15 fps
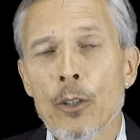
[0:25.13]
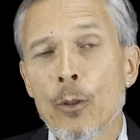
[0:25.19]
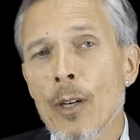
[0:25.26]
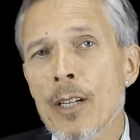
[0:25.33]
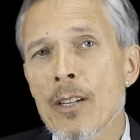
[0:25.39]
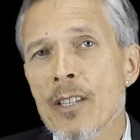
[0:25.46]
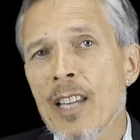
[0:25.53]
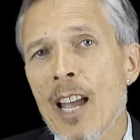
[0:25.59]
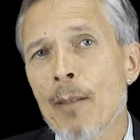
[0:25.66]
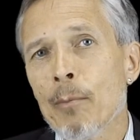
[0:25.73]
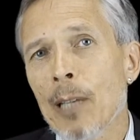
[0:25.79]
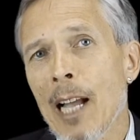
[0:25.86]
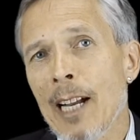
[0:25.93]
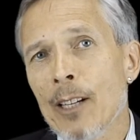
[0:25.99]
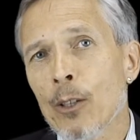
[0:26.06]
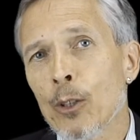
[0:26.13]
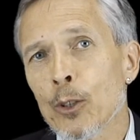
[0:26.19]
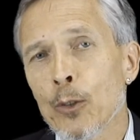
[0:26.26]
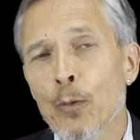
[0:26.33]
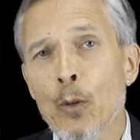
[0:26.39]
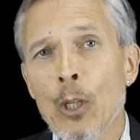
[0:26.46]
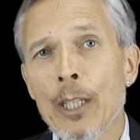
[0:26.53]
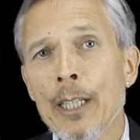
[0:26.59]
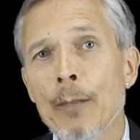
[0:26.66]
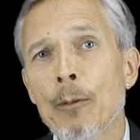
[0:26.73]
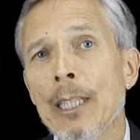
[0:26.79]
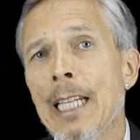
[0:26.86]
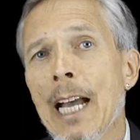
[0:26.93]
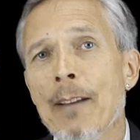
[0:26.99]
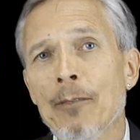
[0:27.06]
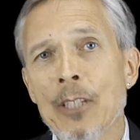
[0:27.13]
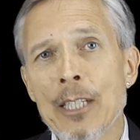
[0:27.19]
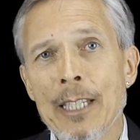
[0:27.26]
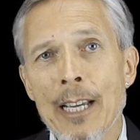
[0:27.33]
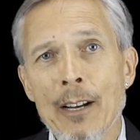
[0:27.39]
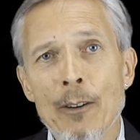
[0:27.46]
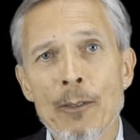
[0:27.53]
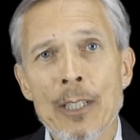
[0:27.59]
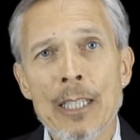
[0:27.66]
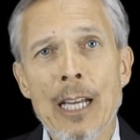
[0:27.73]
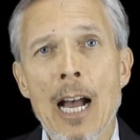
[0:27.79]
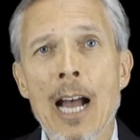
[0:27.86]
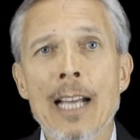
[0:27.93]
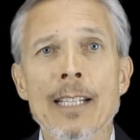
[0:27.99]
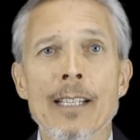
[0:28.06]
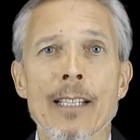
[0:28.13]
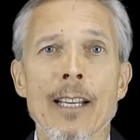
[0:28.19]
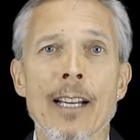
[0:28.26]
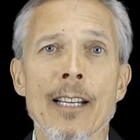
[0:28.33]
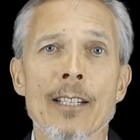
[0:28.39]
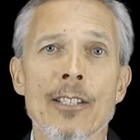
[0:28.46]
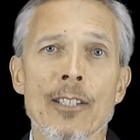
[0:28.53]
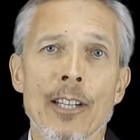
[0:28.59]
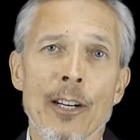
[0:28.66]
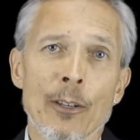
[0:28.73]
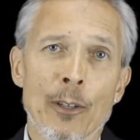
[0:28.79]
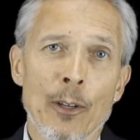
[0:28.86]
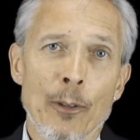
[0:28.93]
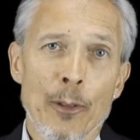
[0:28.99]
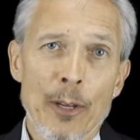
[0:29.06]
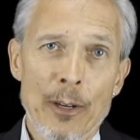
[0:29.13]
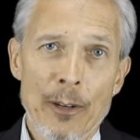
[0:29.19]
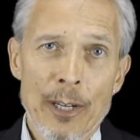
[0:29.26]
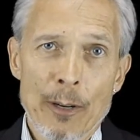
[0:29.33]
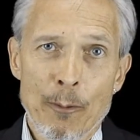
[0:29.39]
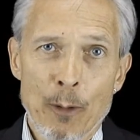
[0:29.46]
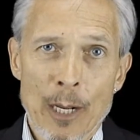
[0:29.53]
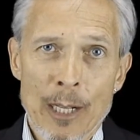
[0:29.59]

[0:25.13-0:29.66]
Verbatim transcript: To understand black holes fully, we'd have to delve into Einstein's general theory of